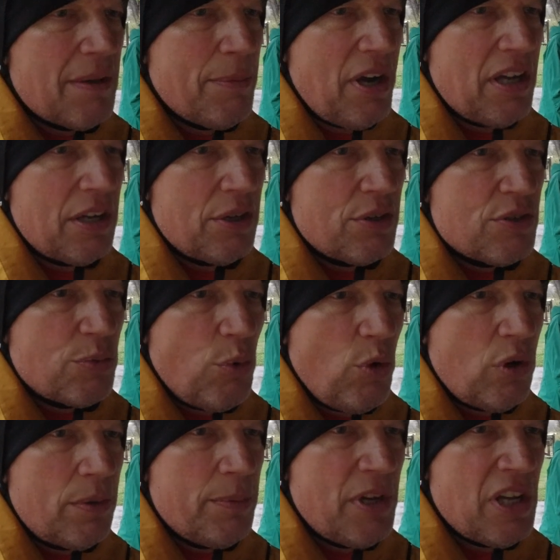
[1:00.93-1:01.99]
keep my ears
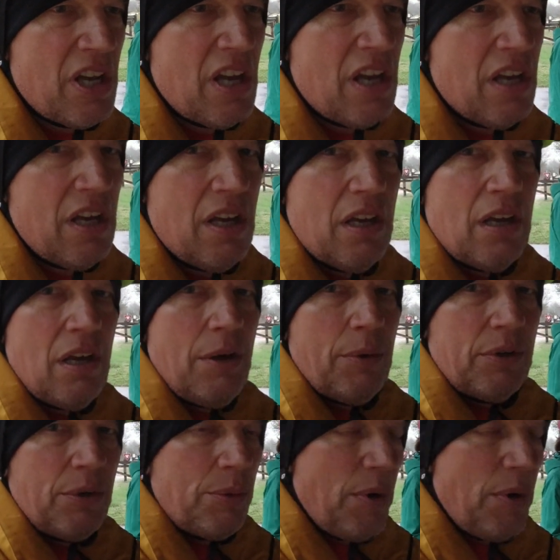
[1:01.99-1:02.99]
warm. When